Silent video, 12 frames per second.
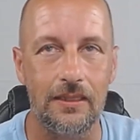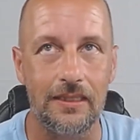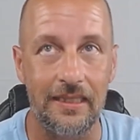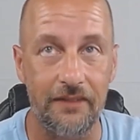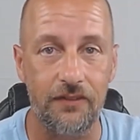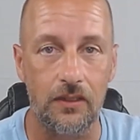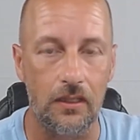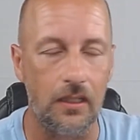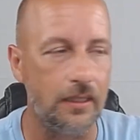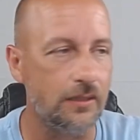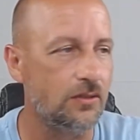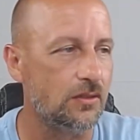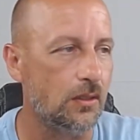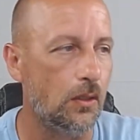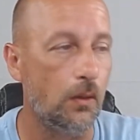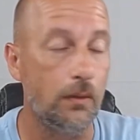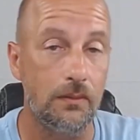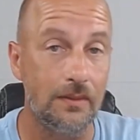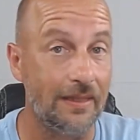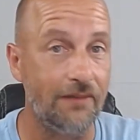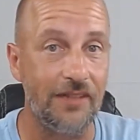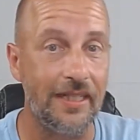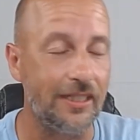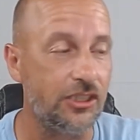gift card. So
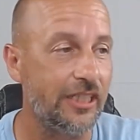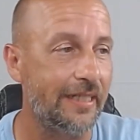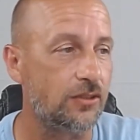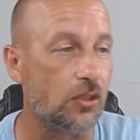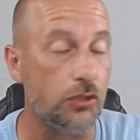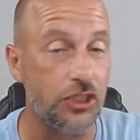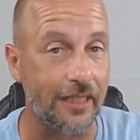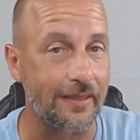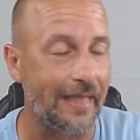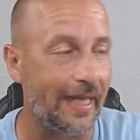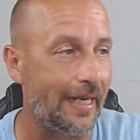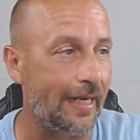get a chance, go check that